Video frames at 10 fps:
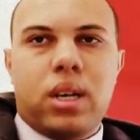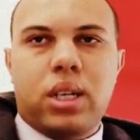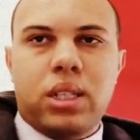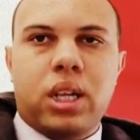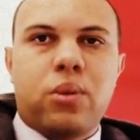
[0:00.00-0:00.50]

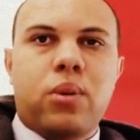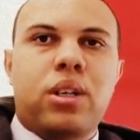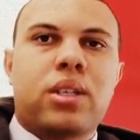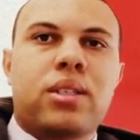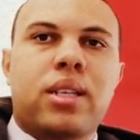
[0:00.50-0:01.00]
Another
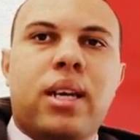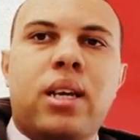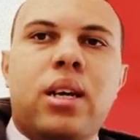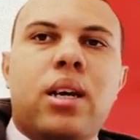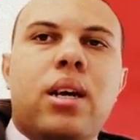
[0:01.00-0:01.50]
one you can
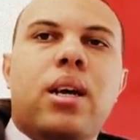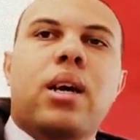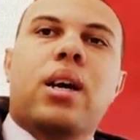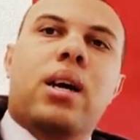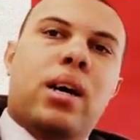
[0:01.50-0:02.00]
say,
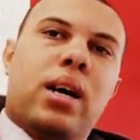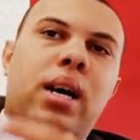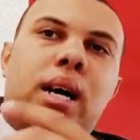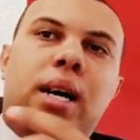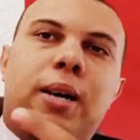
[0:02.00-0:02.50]

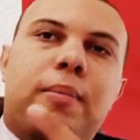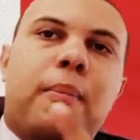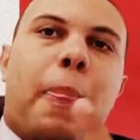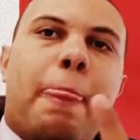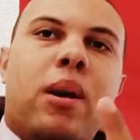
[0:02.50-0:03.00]

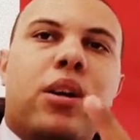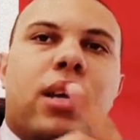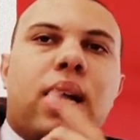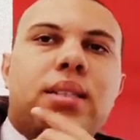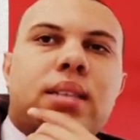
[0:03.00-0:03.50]

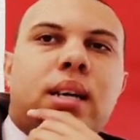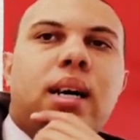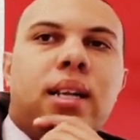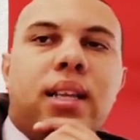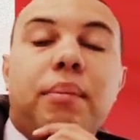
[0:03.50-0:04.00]
okay guys,
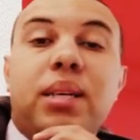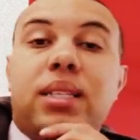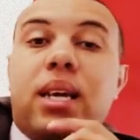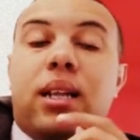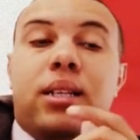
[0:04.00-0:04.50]
let me
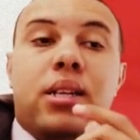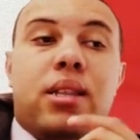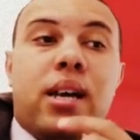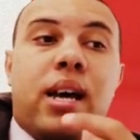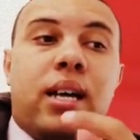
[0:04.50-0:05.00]
tell you
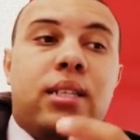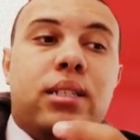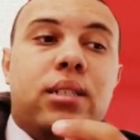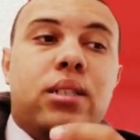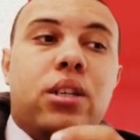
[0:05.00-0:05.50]
that